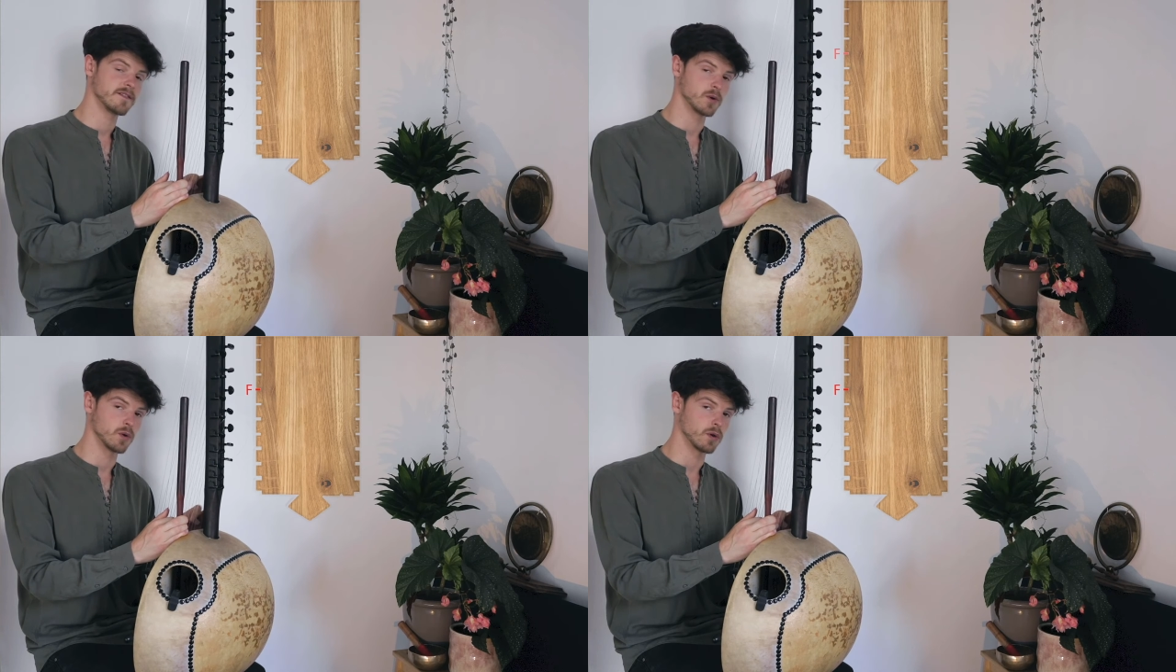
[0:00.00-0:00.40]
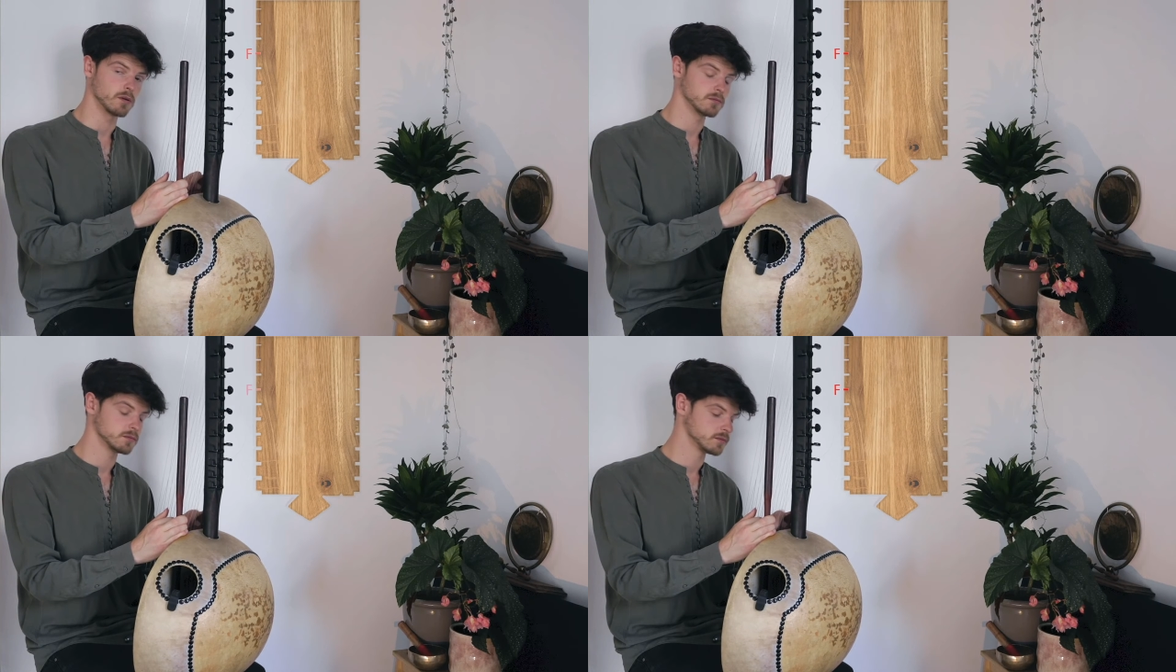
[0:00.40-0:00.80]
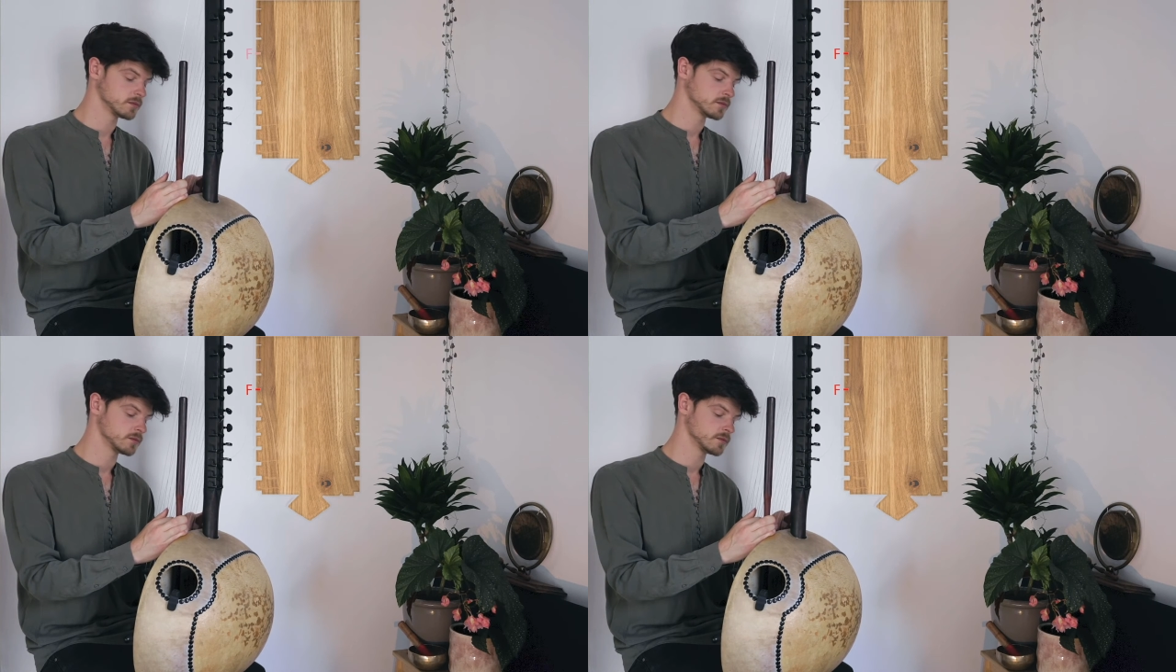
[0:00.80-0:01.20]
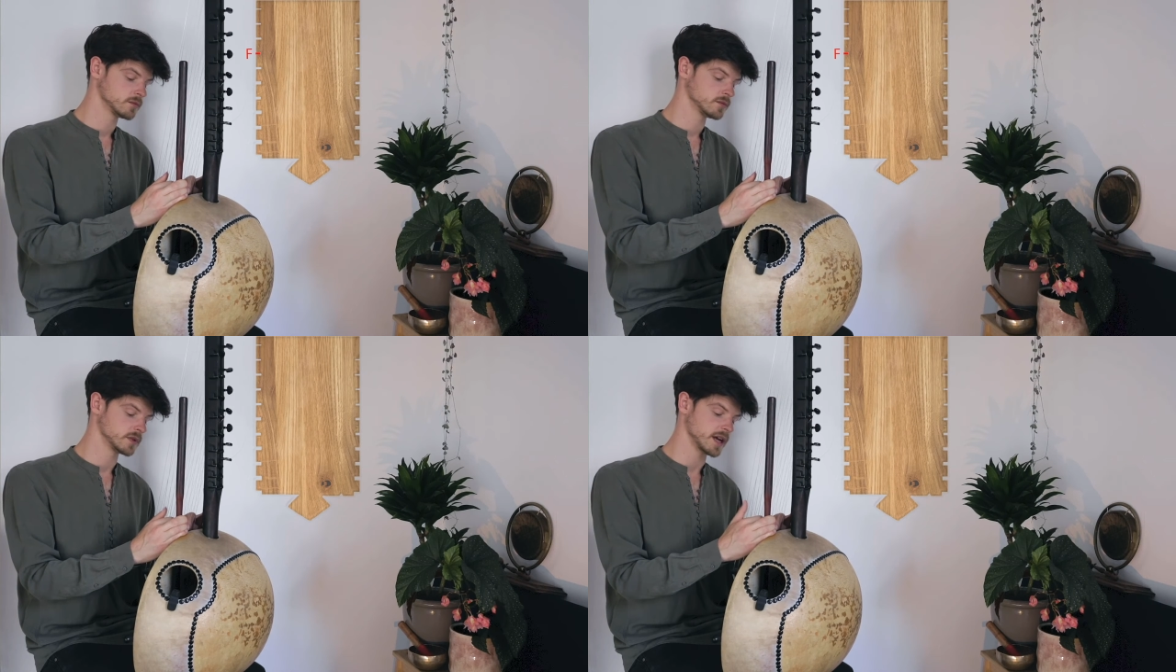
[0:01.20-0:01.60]
4.
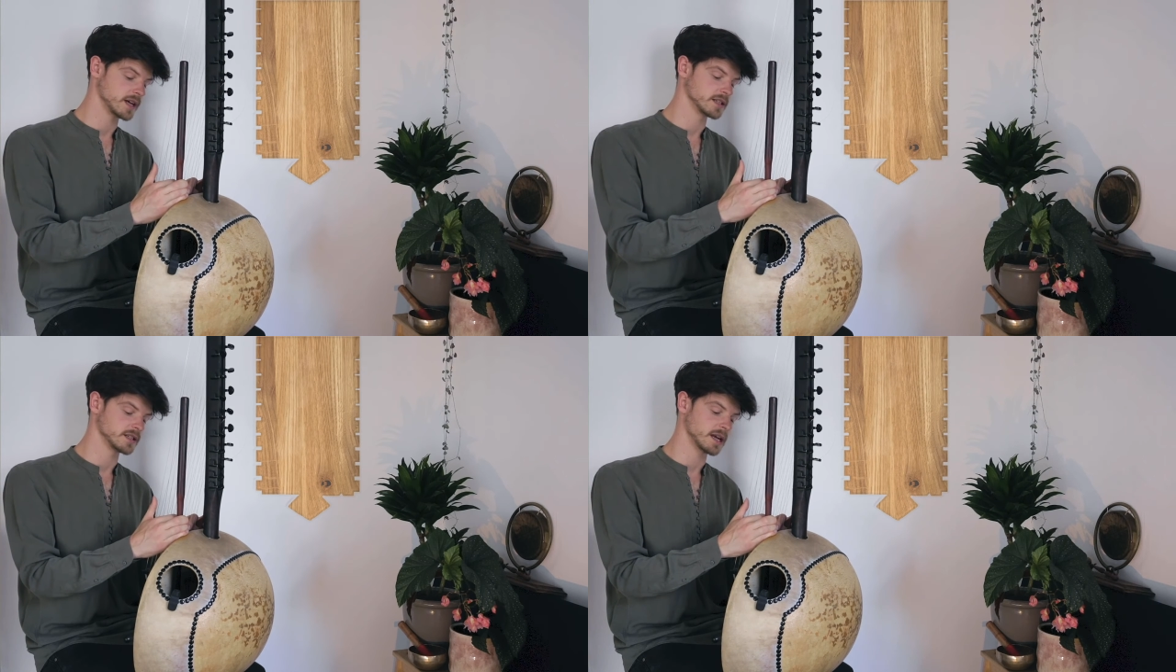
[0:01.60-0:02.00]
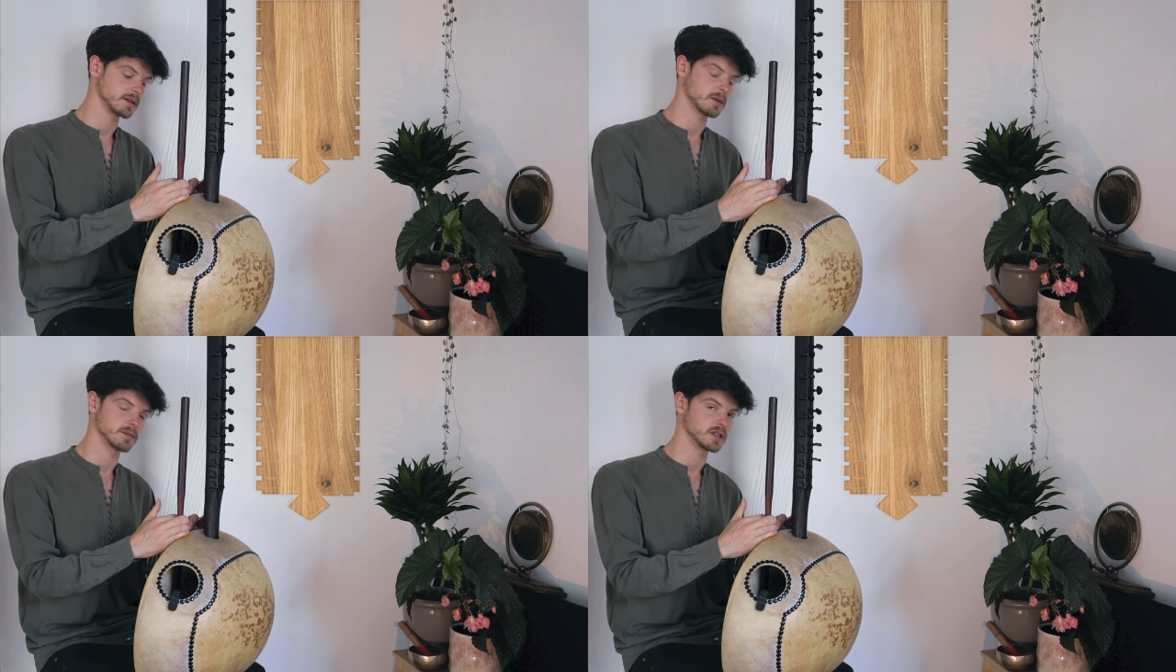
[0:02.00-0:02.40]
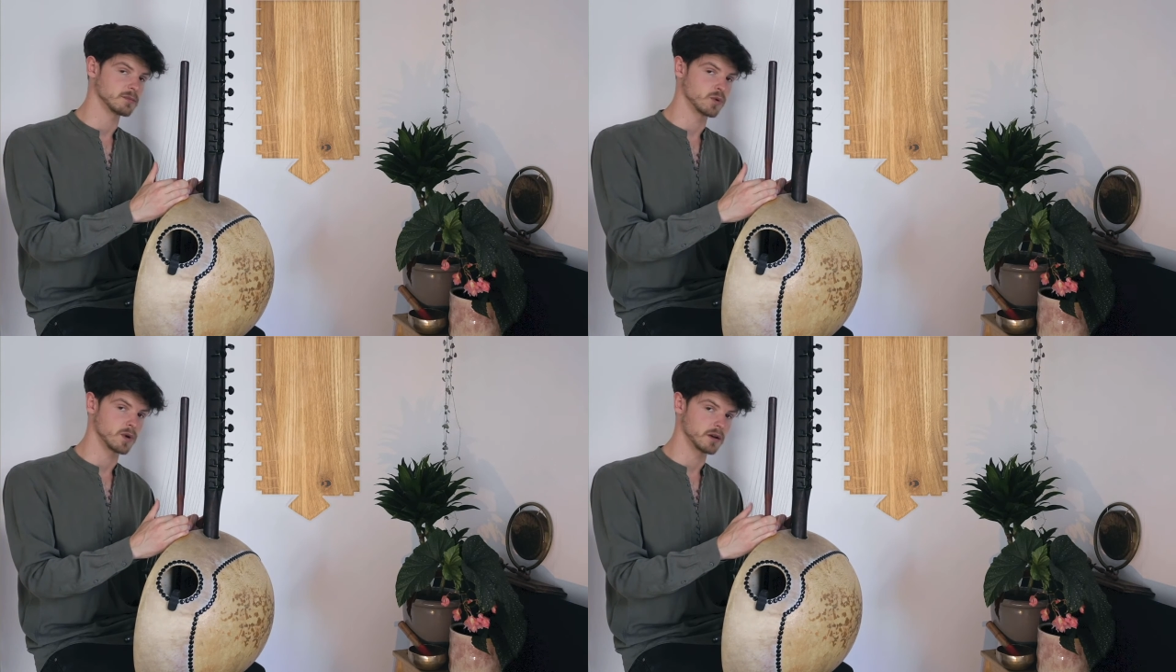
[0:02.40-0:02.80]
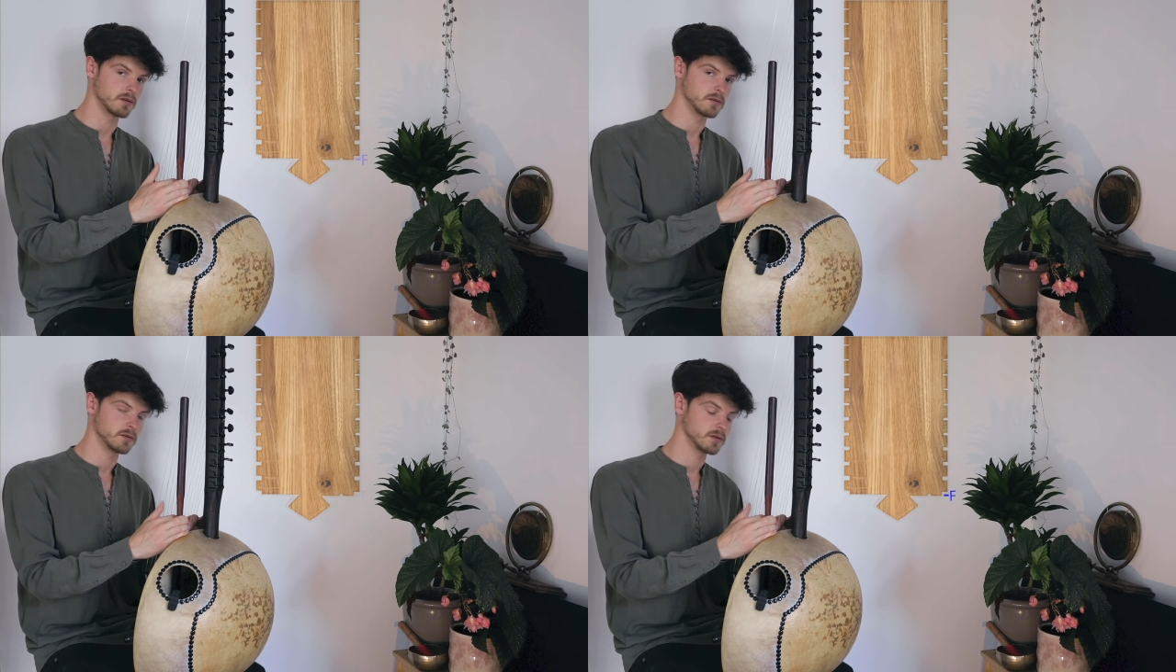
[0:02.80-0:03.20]
Okay, it's at the same time as number
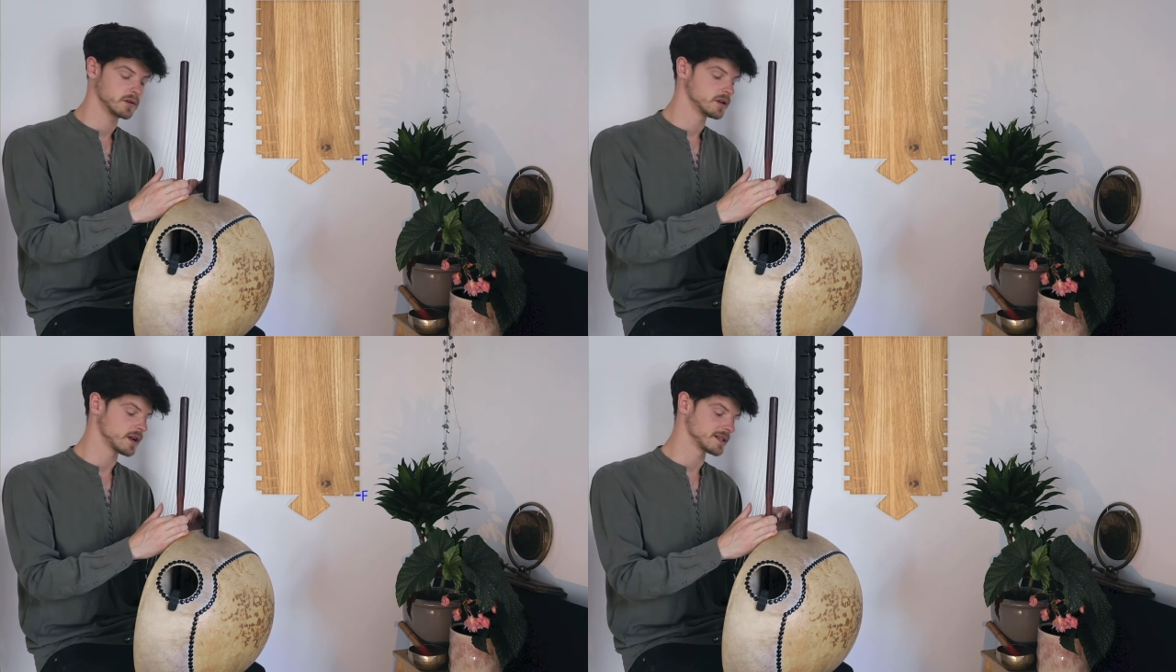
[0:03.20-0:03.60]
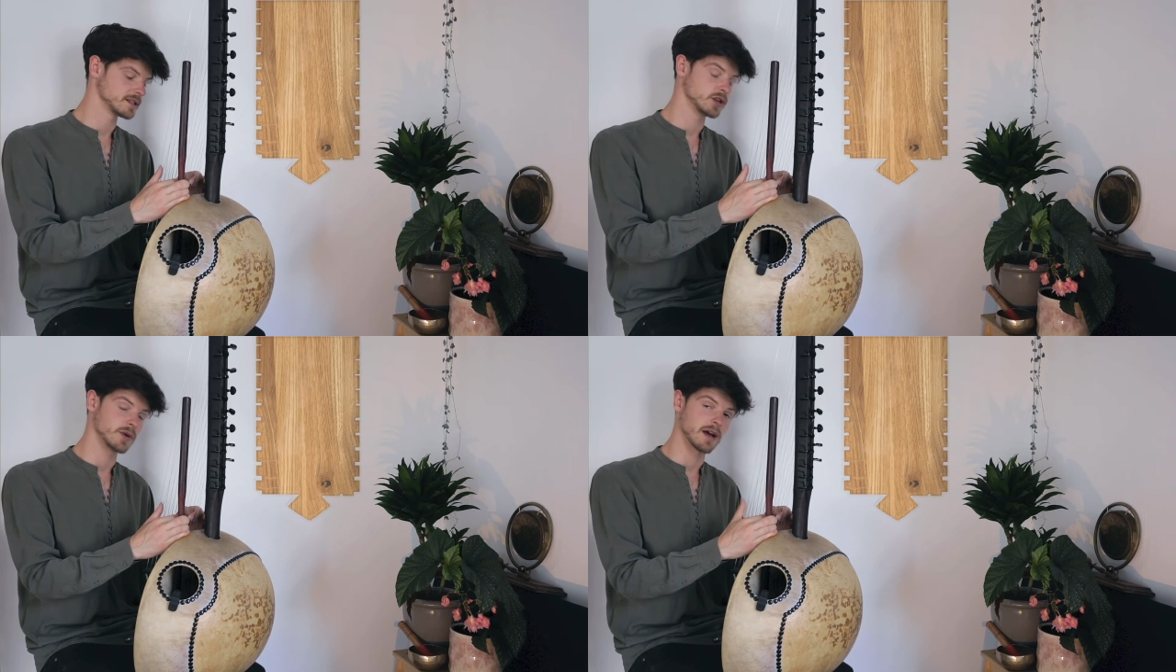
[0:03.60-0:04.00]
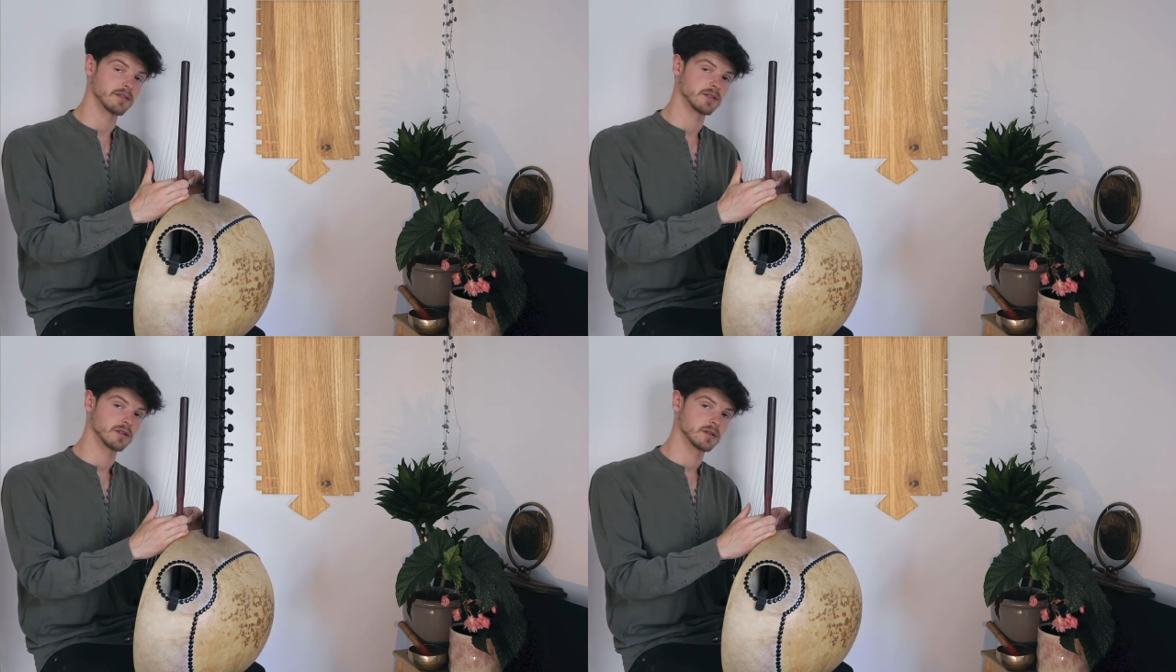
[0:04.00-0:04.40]
1. That's 2 Fs.